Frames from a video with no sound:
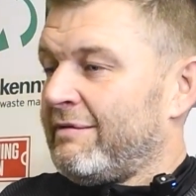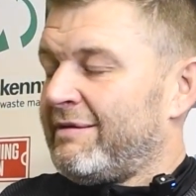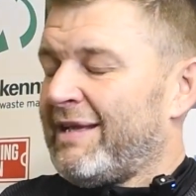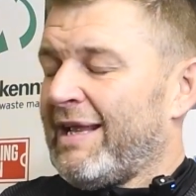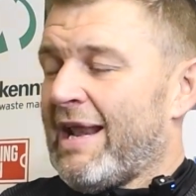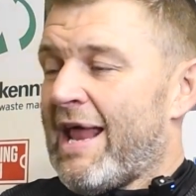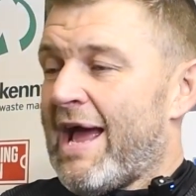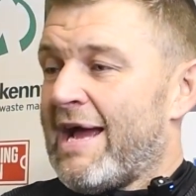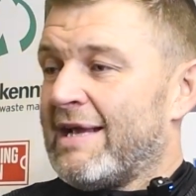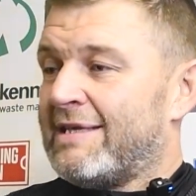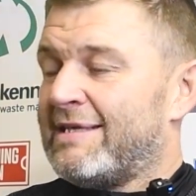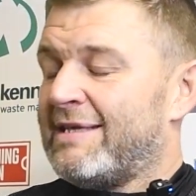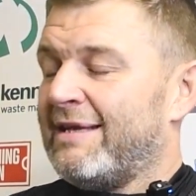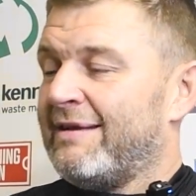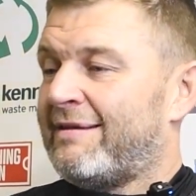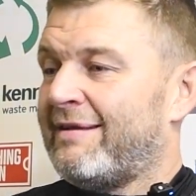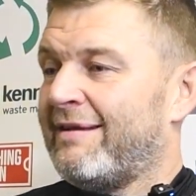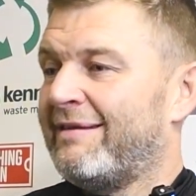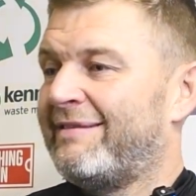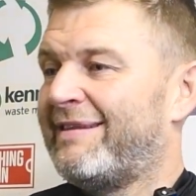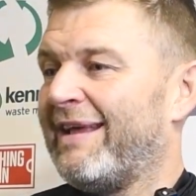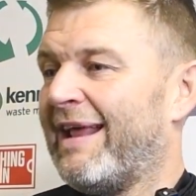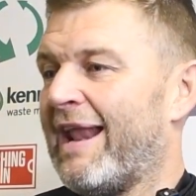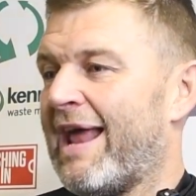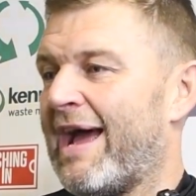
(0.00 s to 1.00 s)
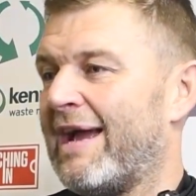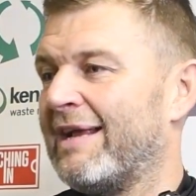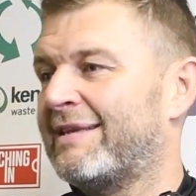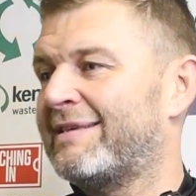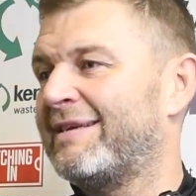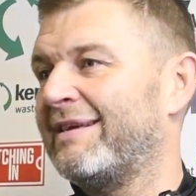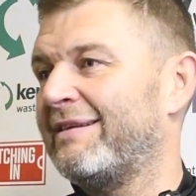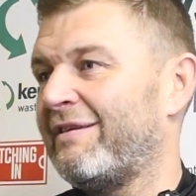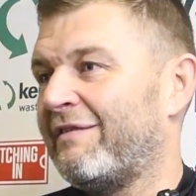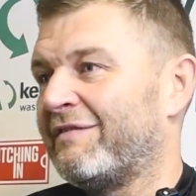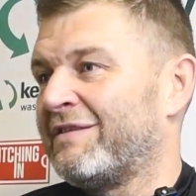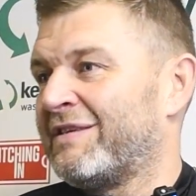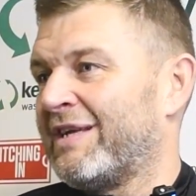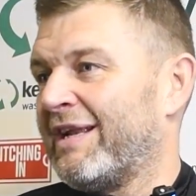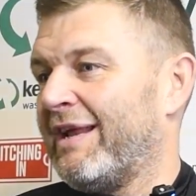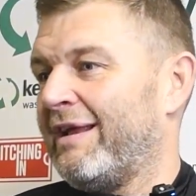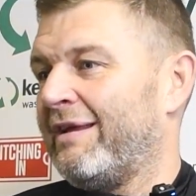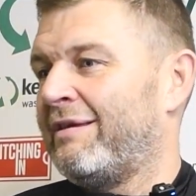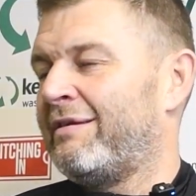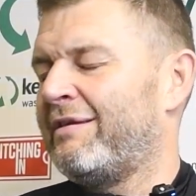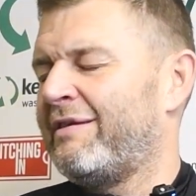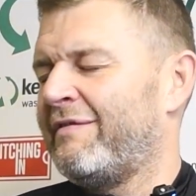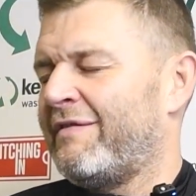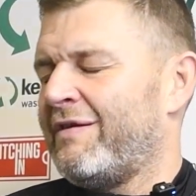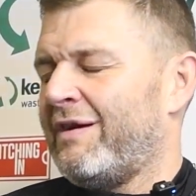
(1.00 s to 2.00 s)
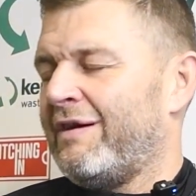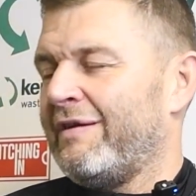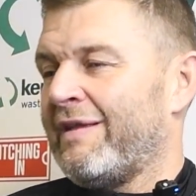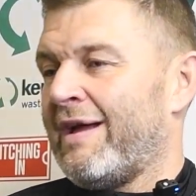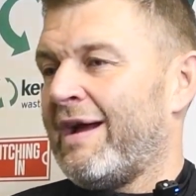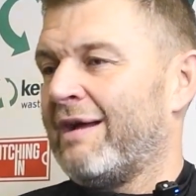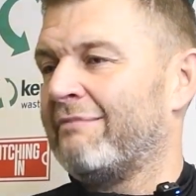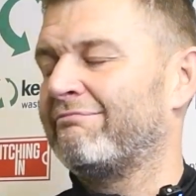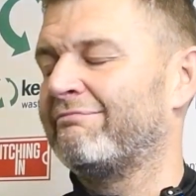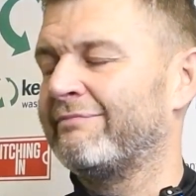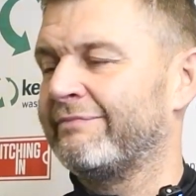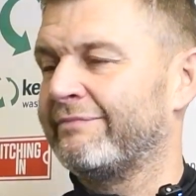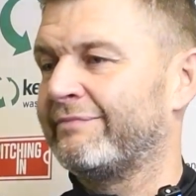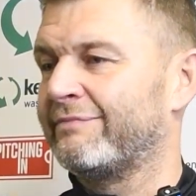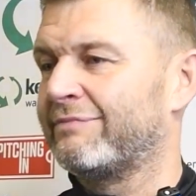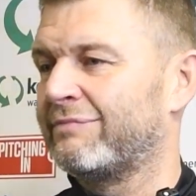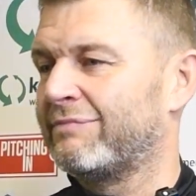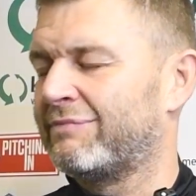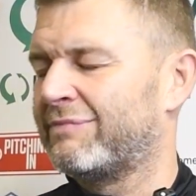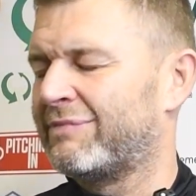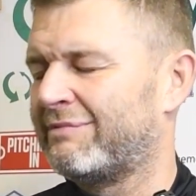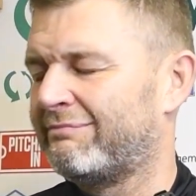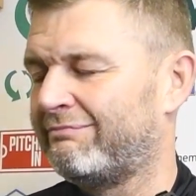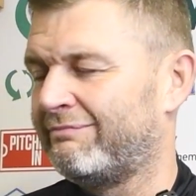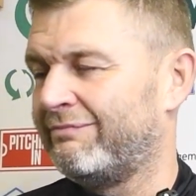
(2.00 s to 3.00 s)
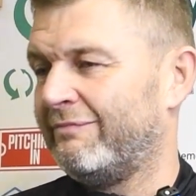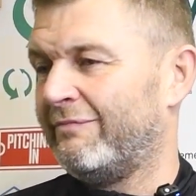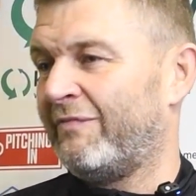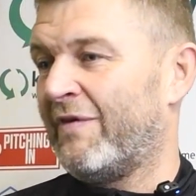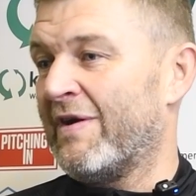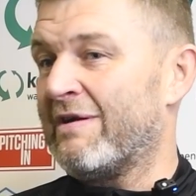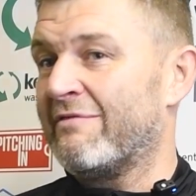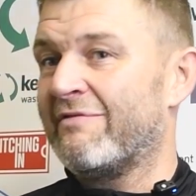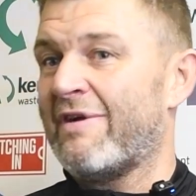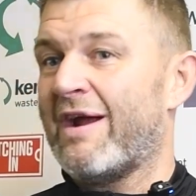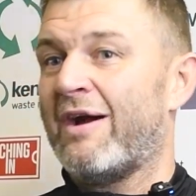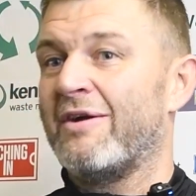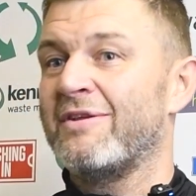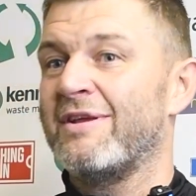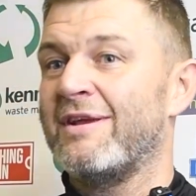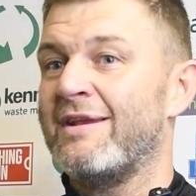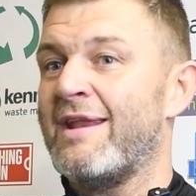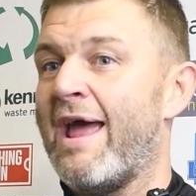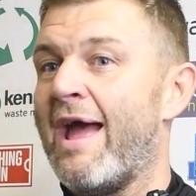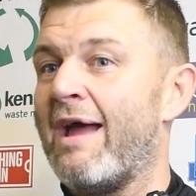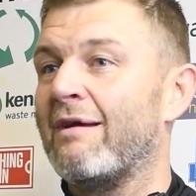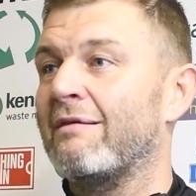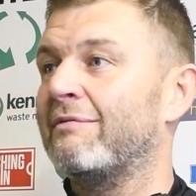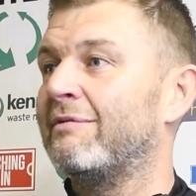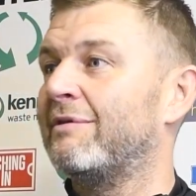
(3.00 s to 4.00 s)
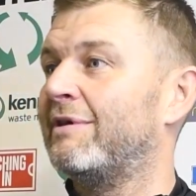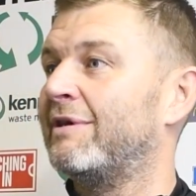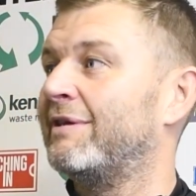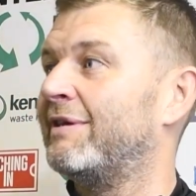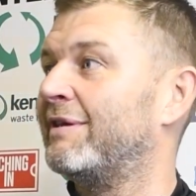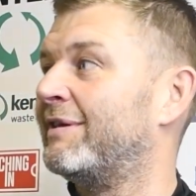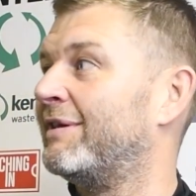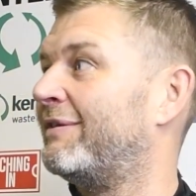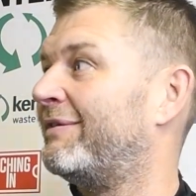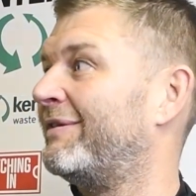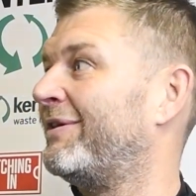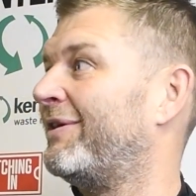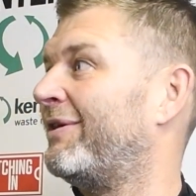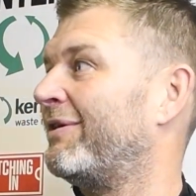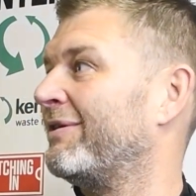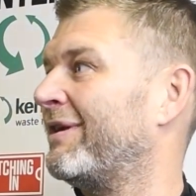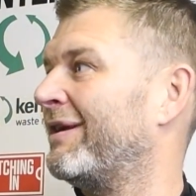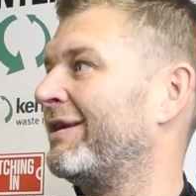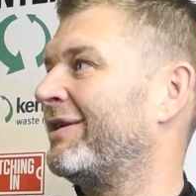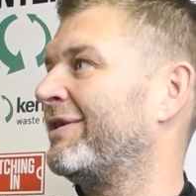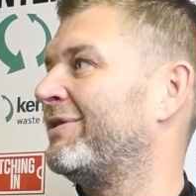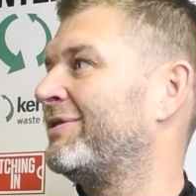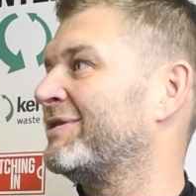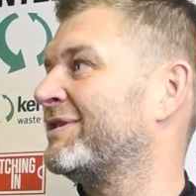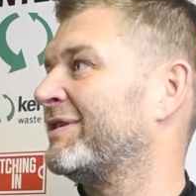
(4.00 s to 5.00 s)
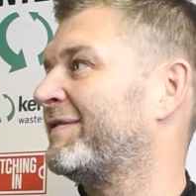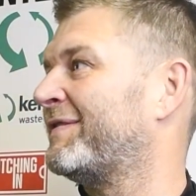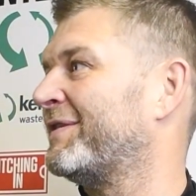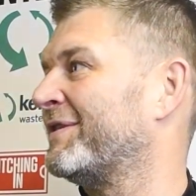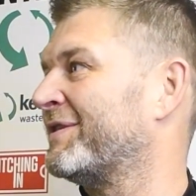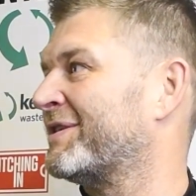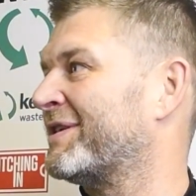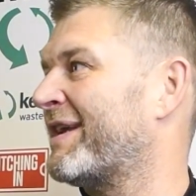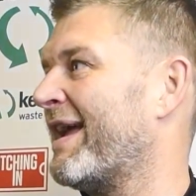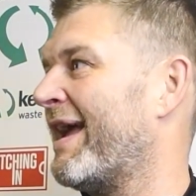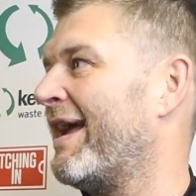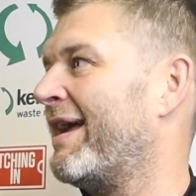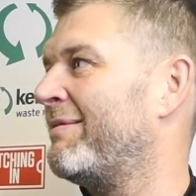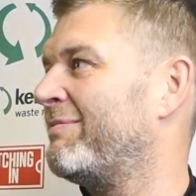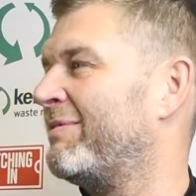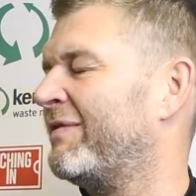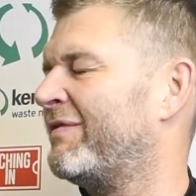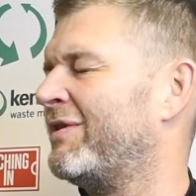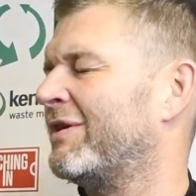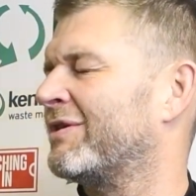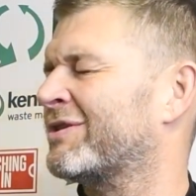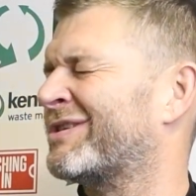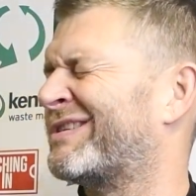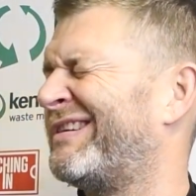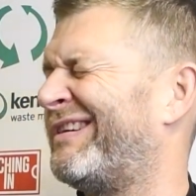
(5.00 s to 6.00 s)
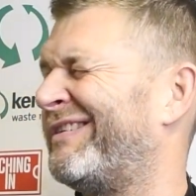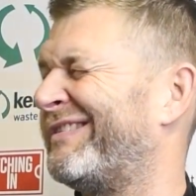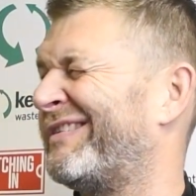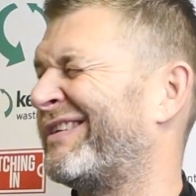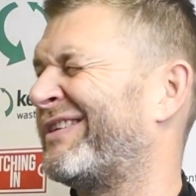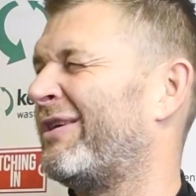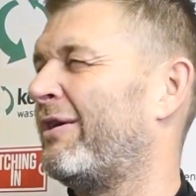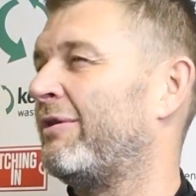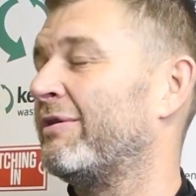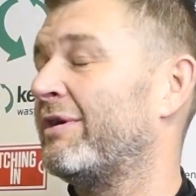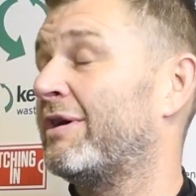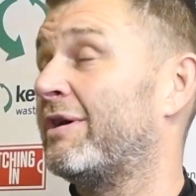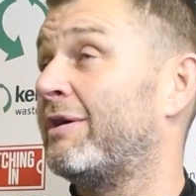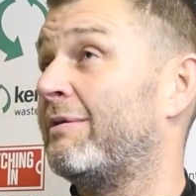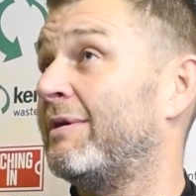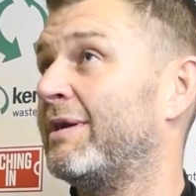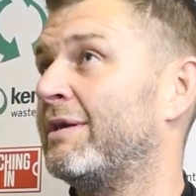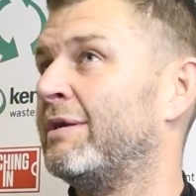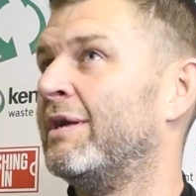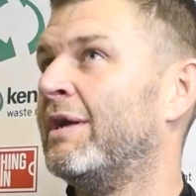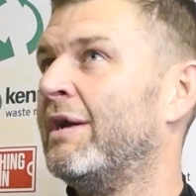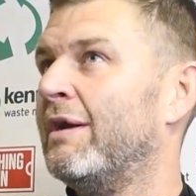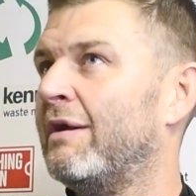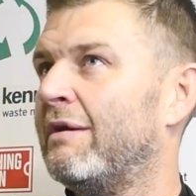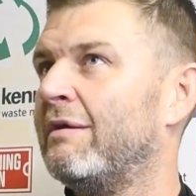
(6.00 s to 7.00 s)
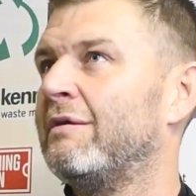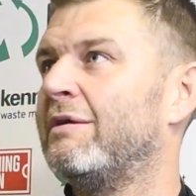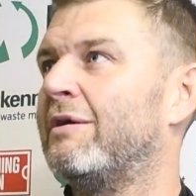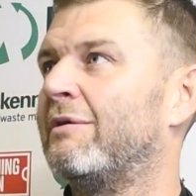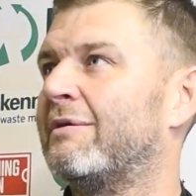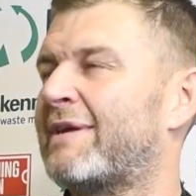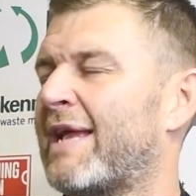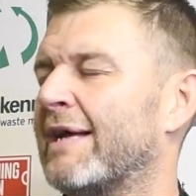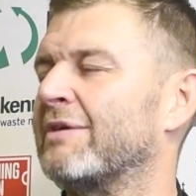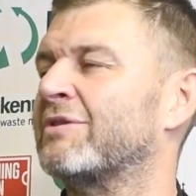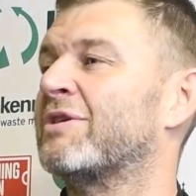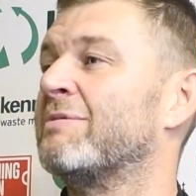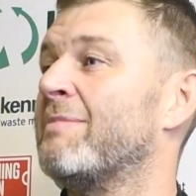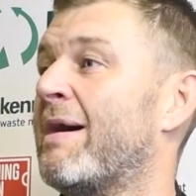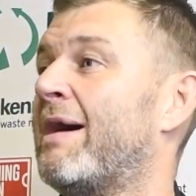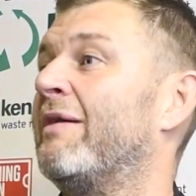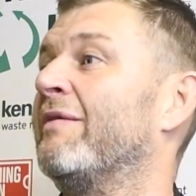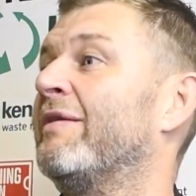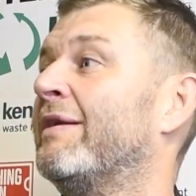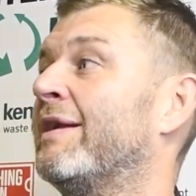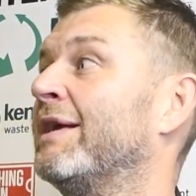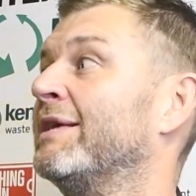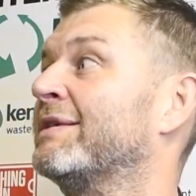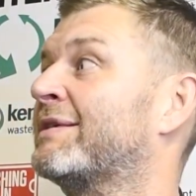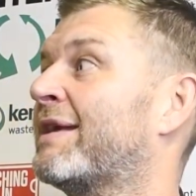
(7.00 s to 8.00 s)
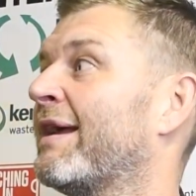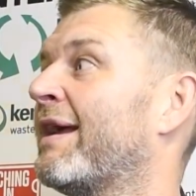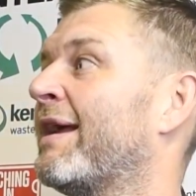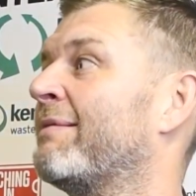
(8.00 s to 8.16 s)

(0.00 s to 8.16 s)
Delighted. Obviously, you've got that thing round your neck where you're going, oh, you lose the first game, you've not scored a goal, you're going, get something out of the next